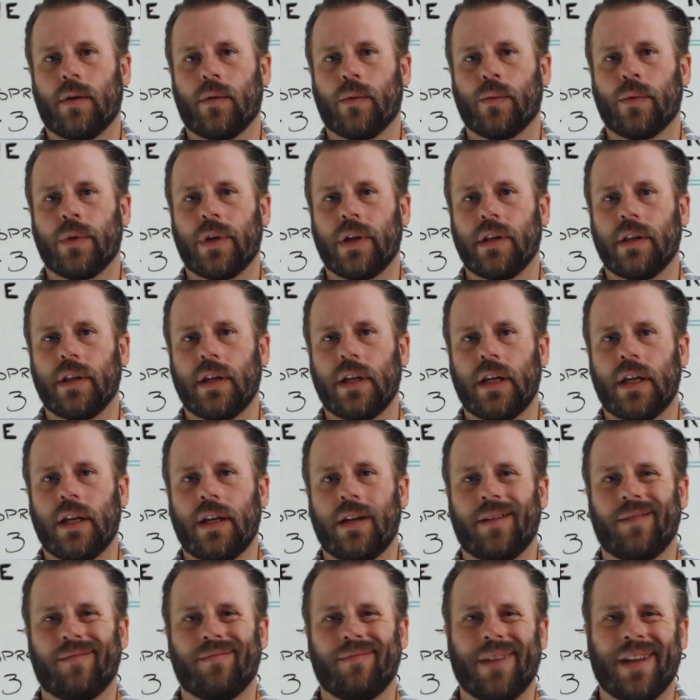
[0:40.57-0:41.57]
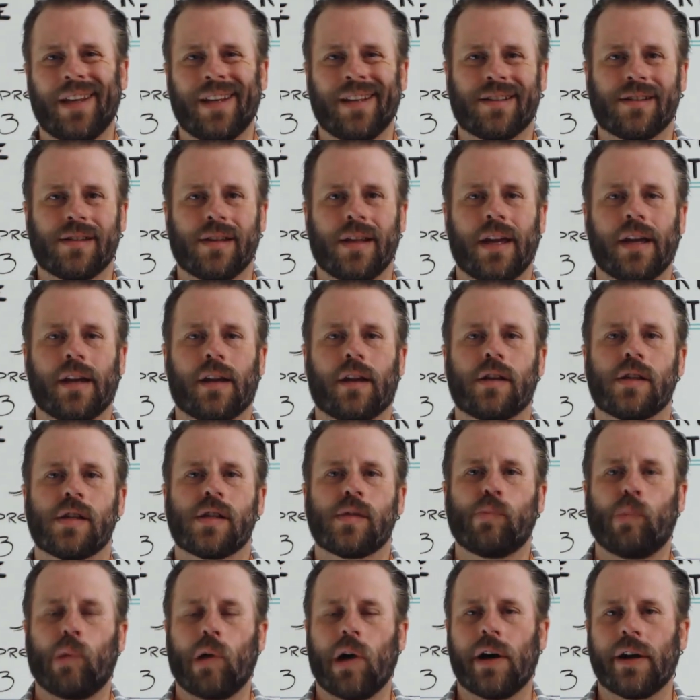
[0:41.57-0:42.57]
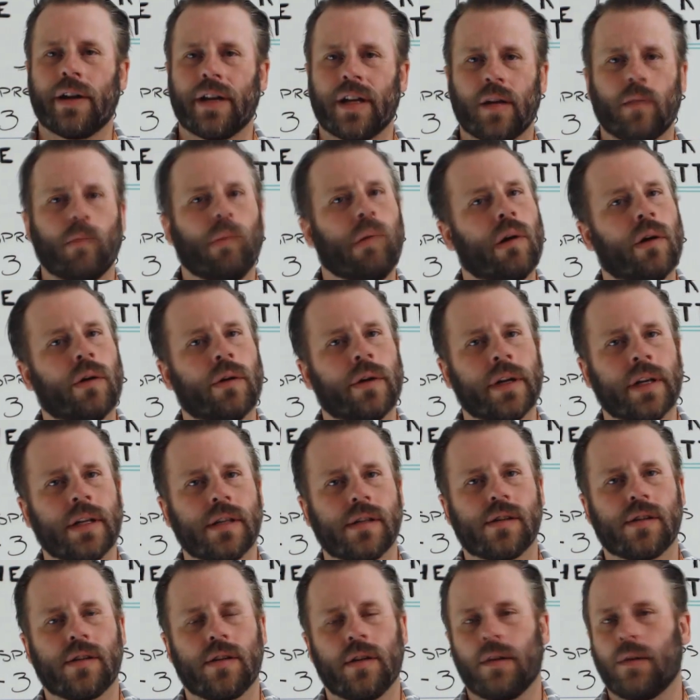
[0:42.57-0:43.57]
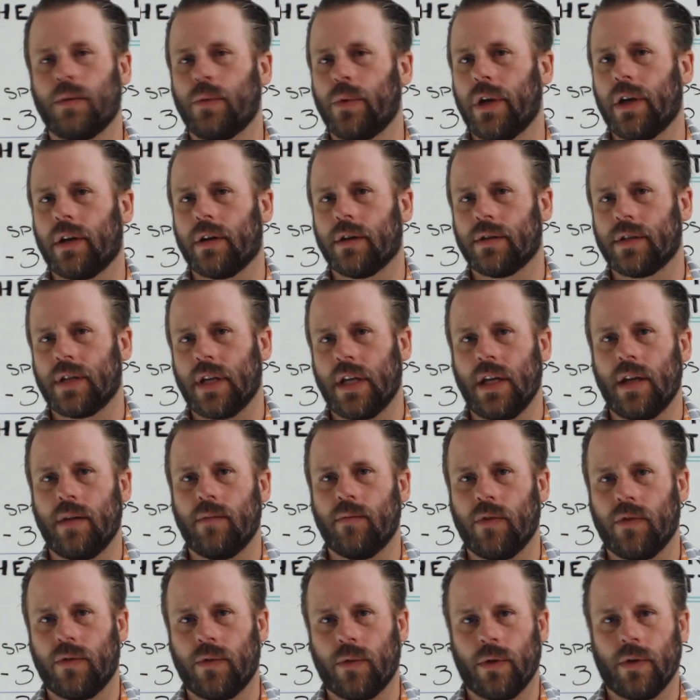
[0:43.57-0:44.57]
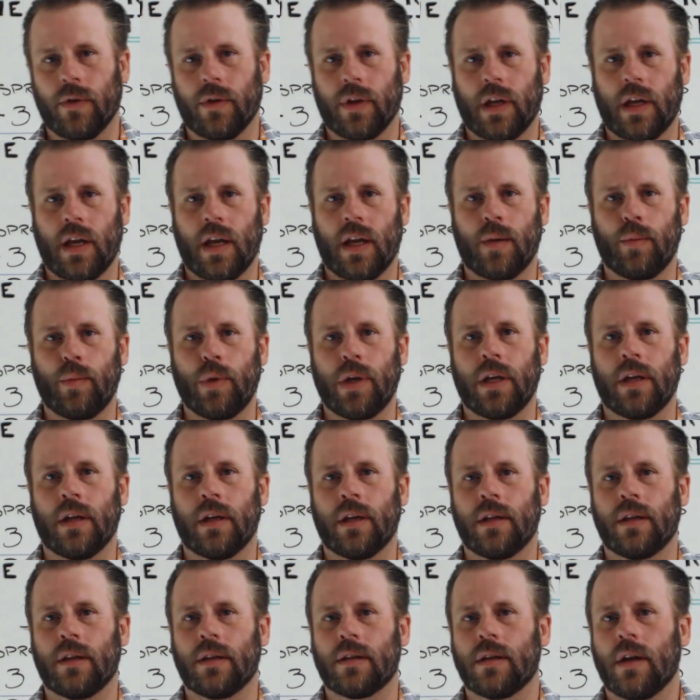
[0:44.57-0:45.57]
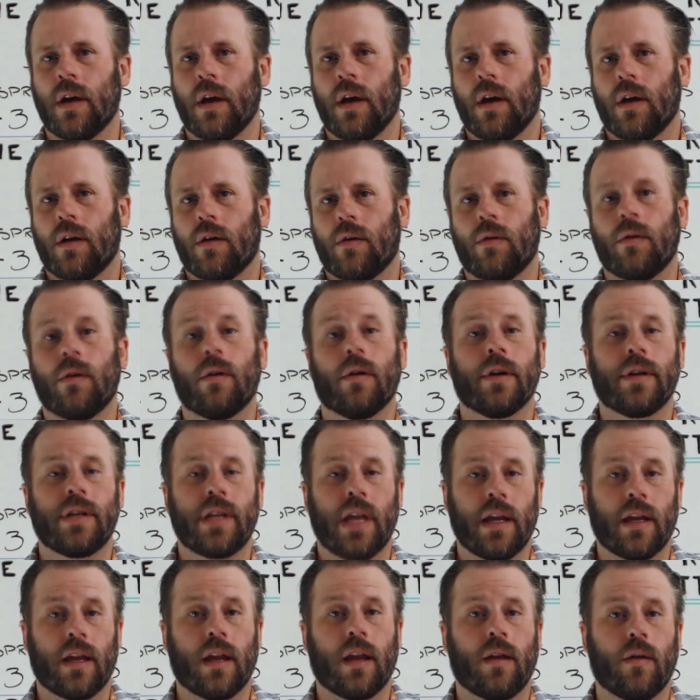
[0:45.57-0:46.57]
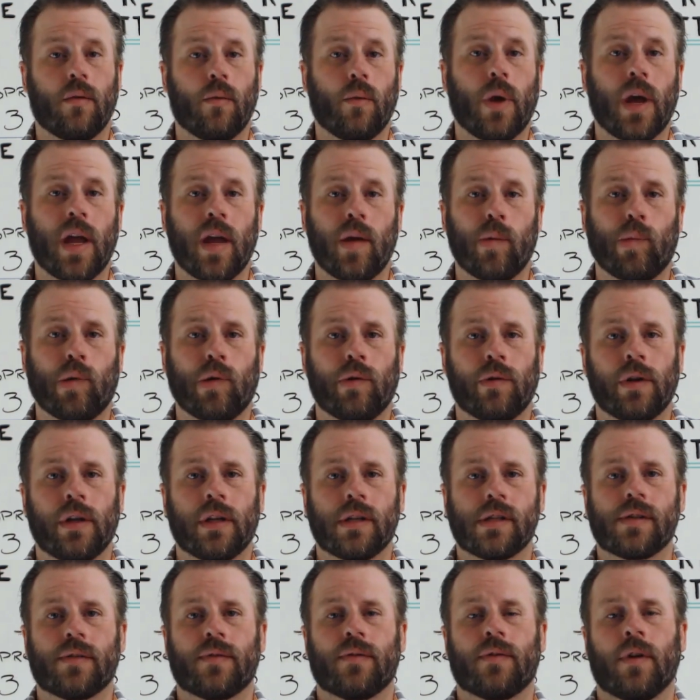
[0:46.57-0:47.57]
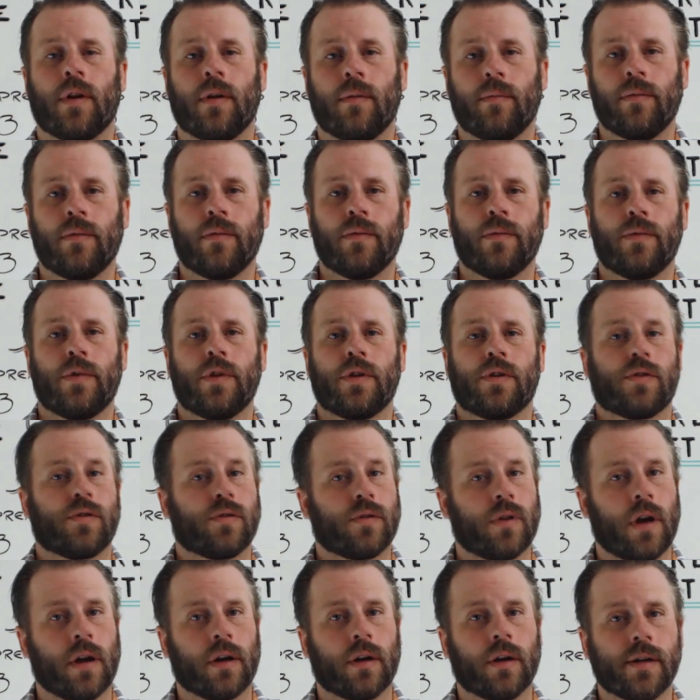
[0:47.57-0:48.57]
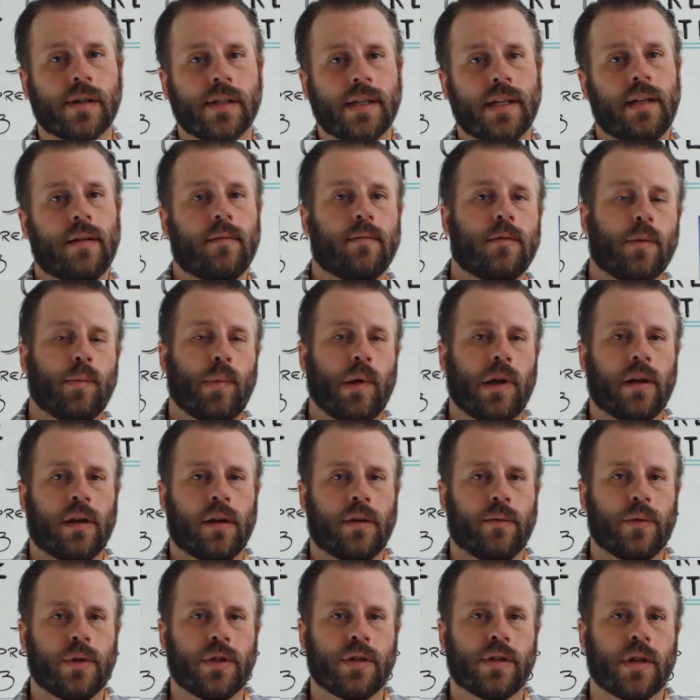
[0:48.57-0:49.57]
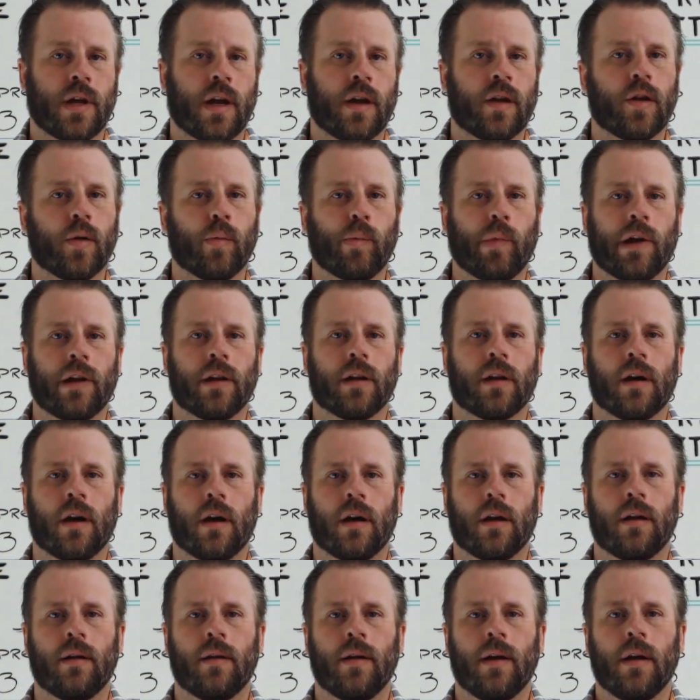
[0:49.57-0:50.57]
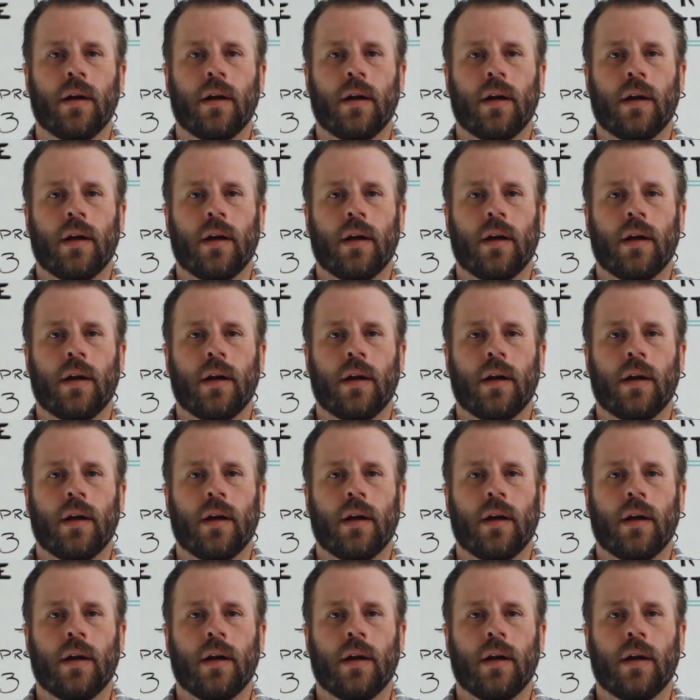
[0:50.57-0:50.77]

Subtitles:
really, it's like spotting points to the weaker team before the game begins, or taking away points from the stronger team, depending on which side you're betting on.